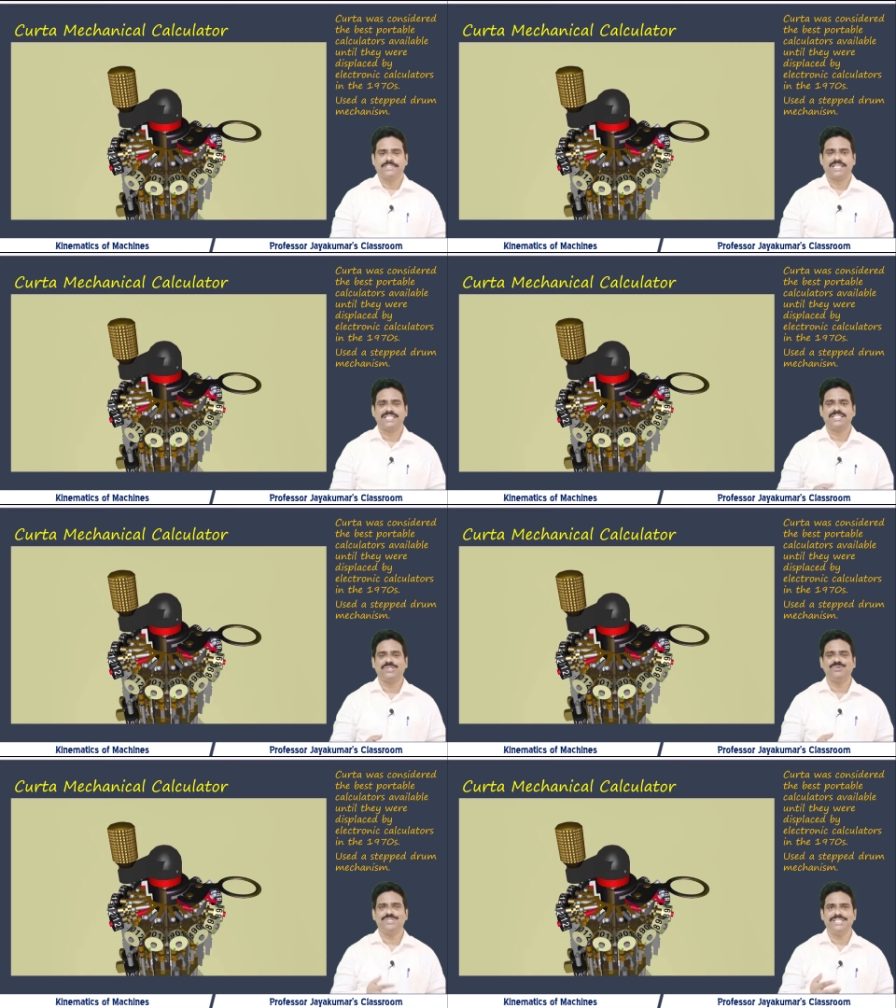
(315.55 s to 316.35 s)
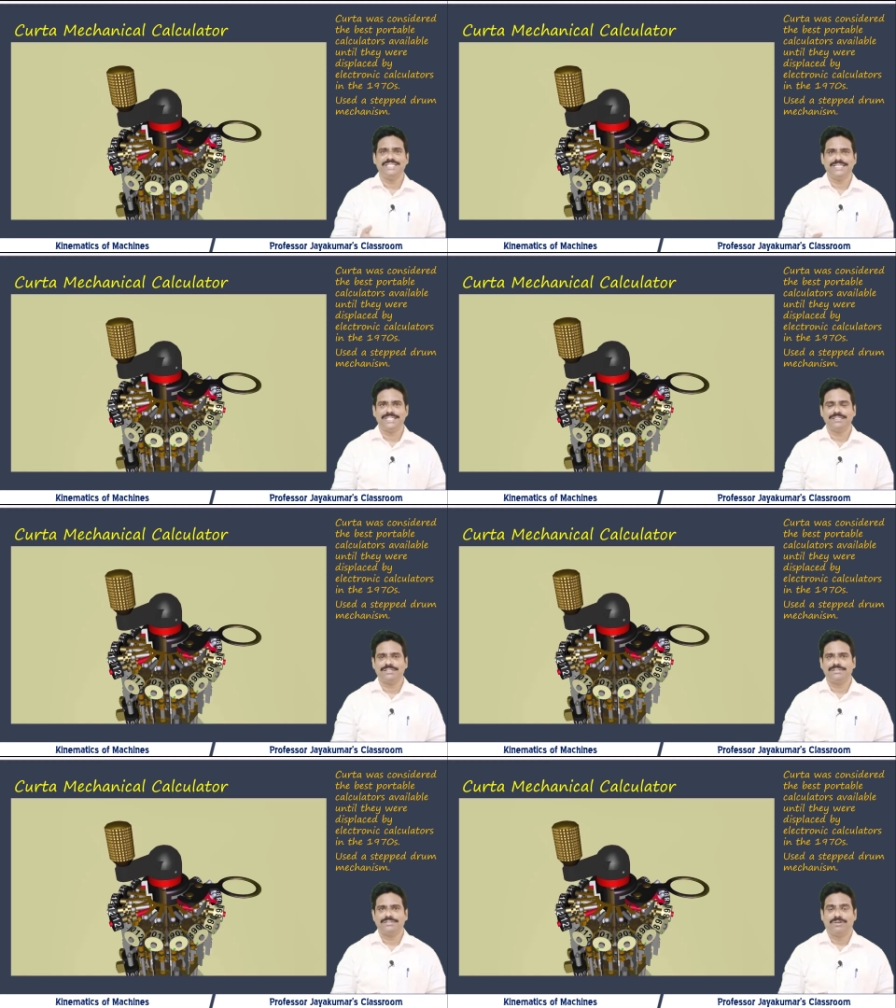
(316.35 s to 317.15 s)
As you could see here,
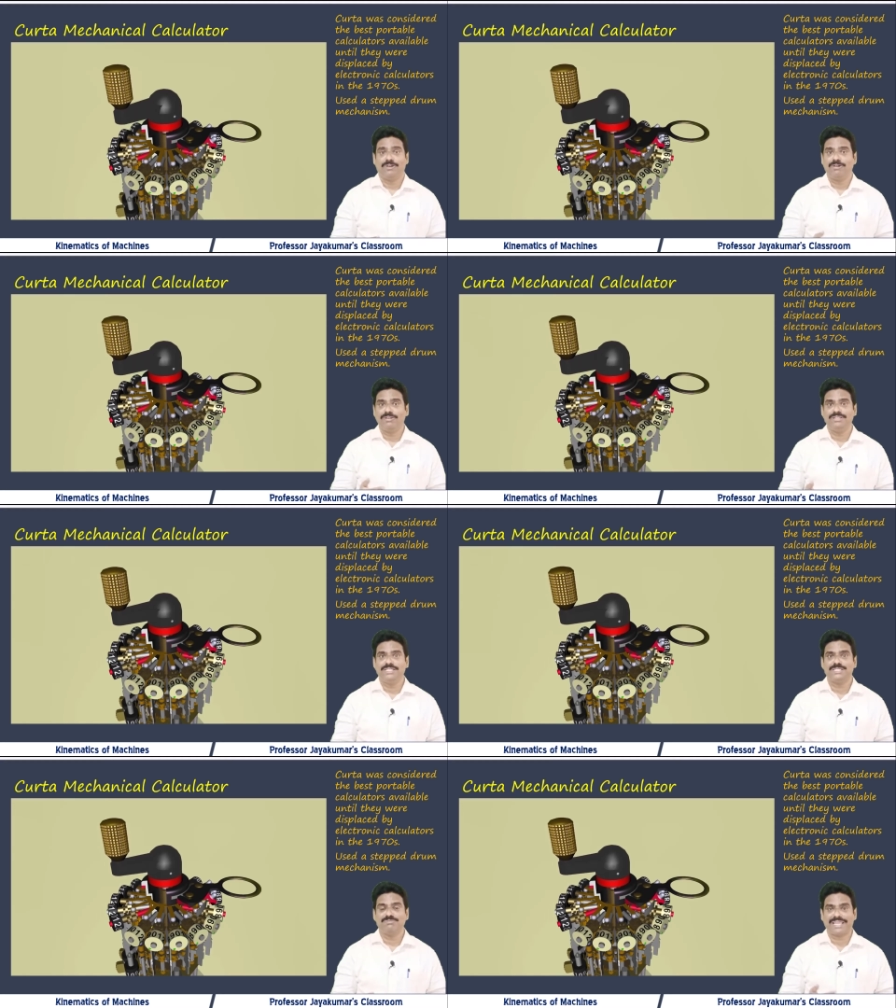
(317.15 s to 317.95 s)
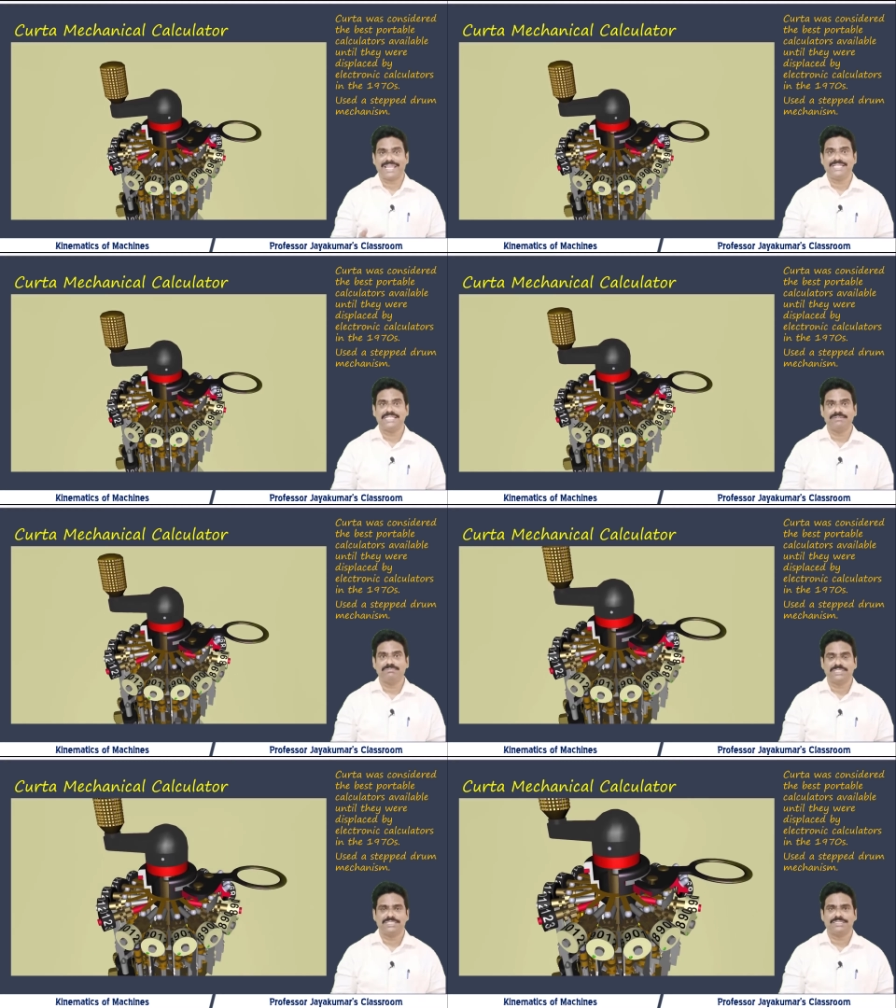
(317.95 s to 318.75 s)
all these
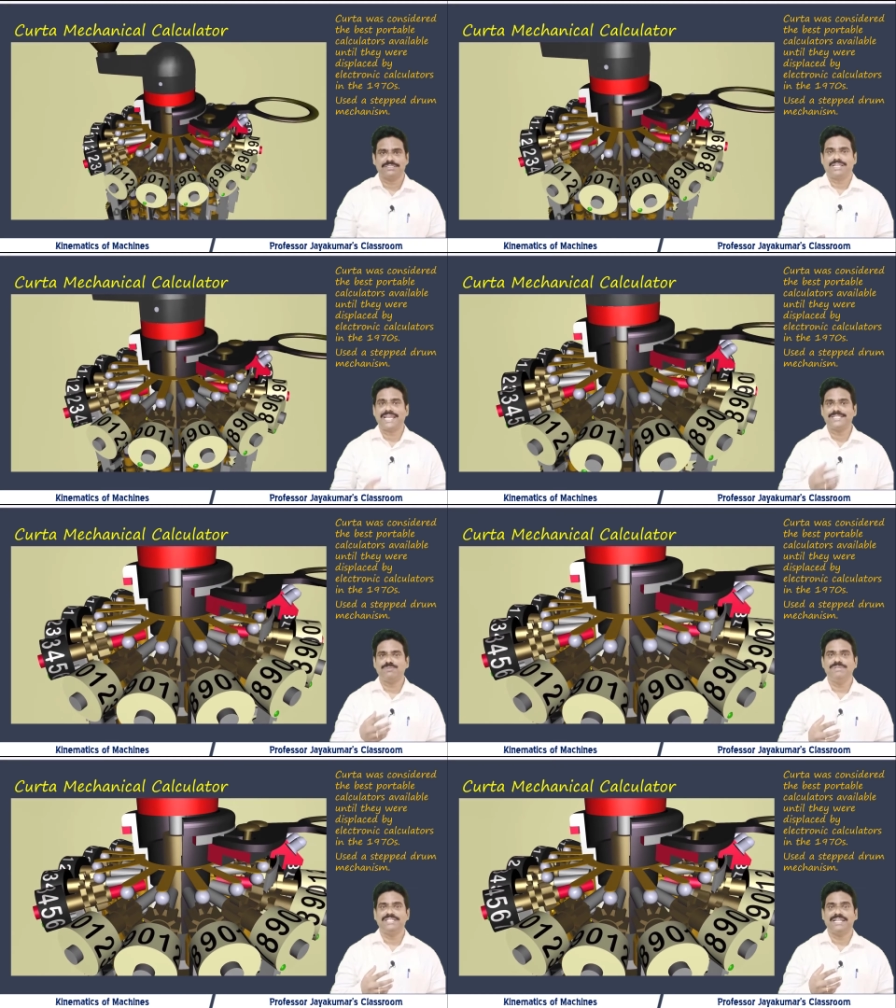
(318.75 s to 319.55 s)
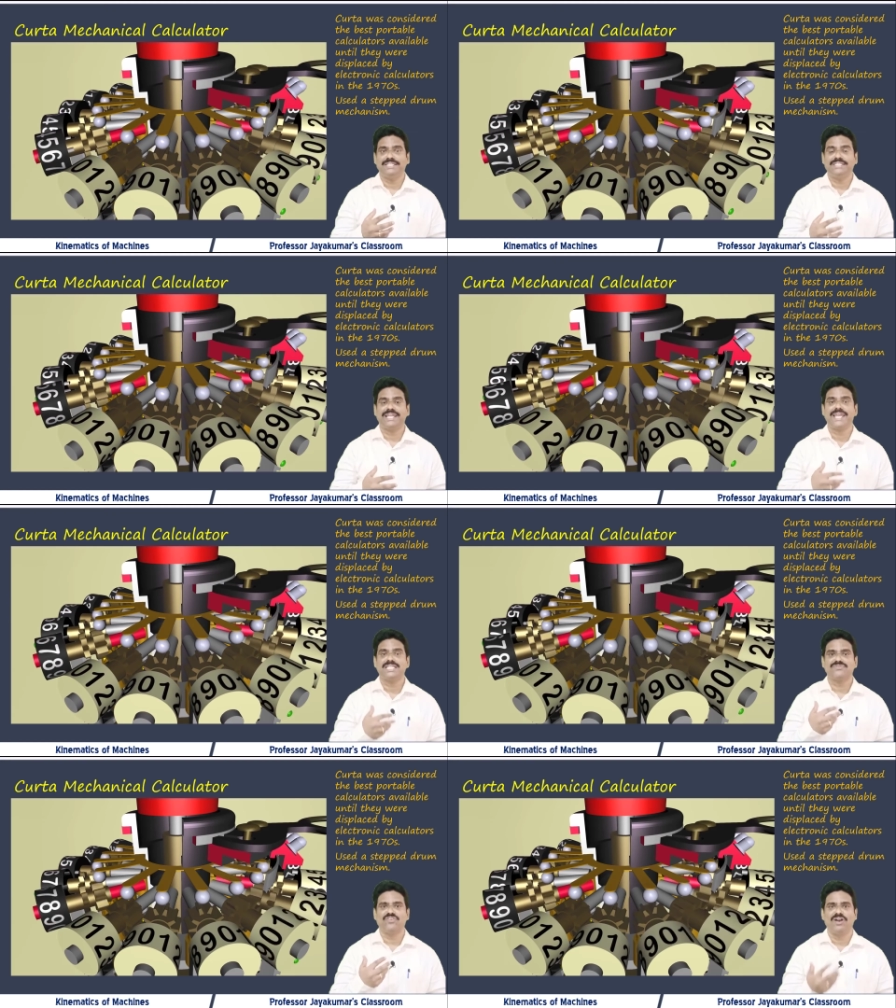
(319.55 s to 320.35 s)
mechanisms transmit and
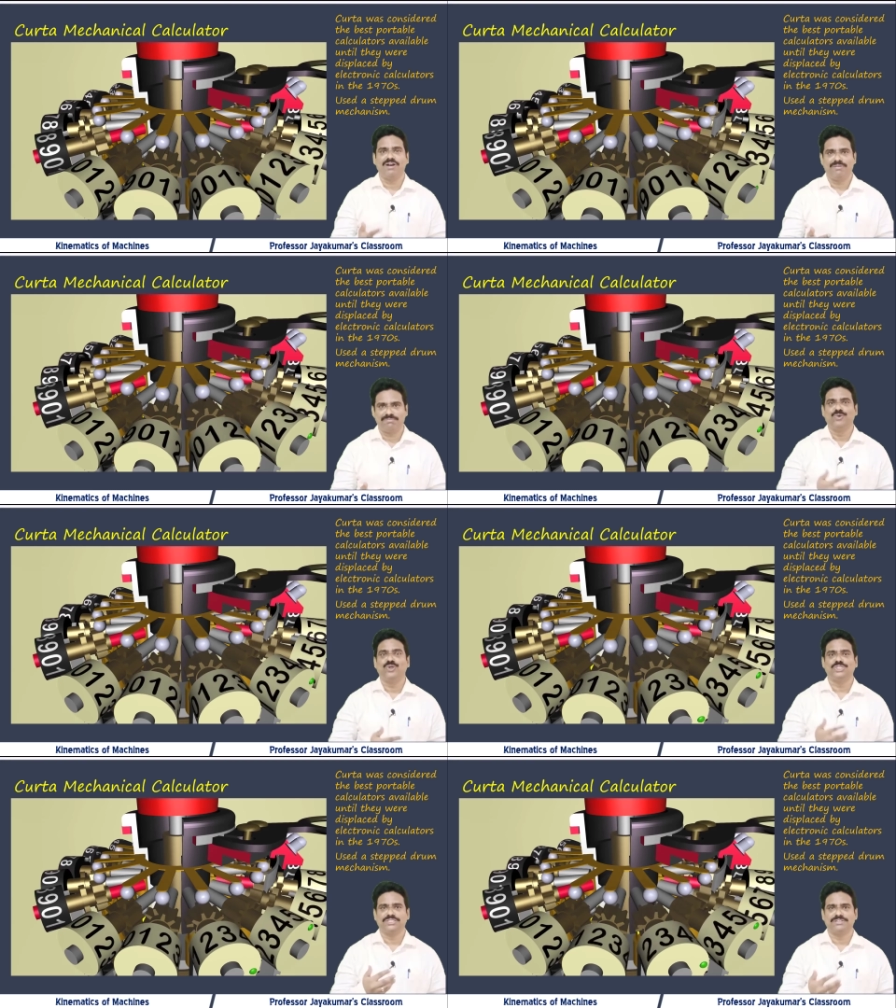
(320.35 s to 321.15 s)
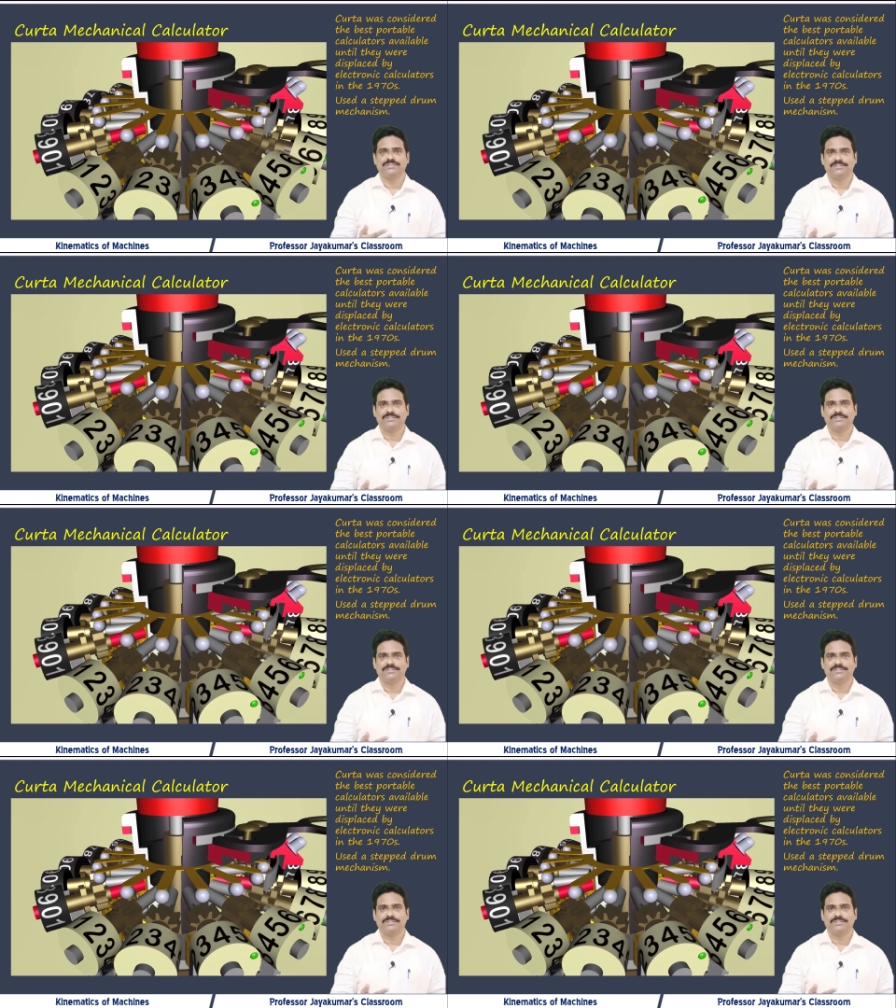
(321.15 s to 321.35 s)
transform motion.